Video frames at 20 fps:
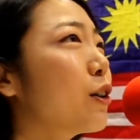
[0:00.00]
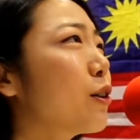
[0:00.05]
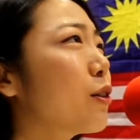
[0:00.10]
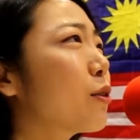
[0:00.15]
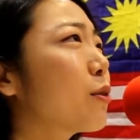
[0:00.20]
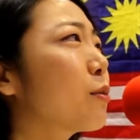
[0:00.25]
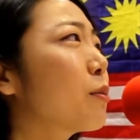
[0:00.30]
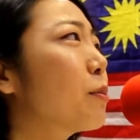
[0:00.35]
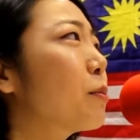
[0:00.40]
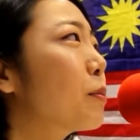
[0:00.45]

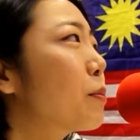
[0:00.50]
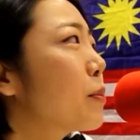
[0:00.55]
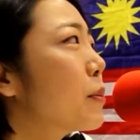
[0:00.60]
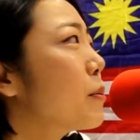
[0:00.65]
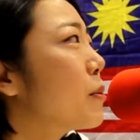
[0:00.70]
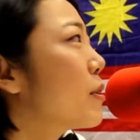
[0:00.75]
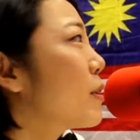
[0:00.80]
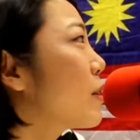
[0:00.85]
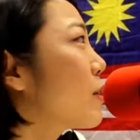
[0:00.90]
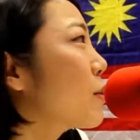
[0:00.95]
you know,
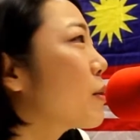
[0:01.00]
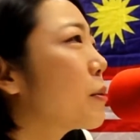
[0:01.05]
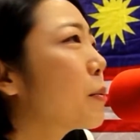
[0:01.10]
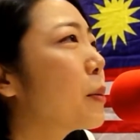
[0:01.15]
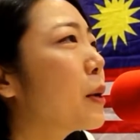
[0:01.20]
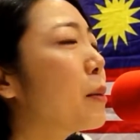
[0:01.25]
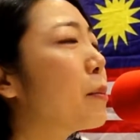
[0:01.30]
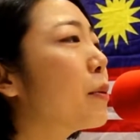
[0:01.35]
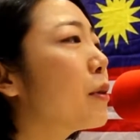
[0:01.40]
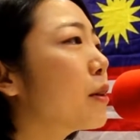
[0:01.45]

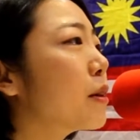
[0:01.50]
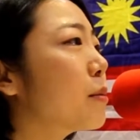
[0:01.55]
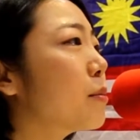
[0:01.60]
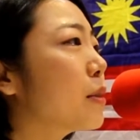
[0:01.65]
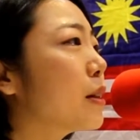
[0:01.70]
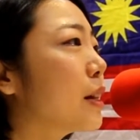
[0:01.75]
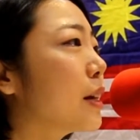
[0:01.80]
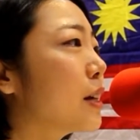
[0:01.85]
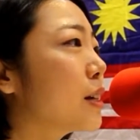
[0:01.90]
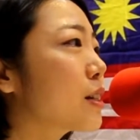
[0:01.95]
the people
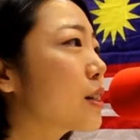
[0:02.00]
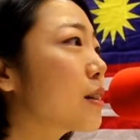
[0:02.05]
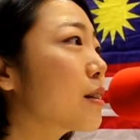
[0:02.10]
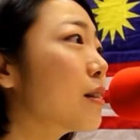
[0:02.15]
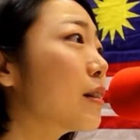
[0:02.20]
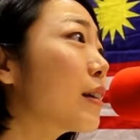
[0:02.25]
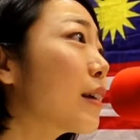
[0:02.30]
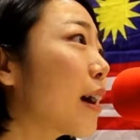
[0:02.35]
in Malaysia.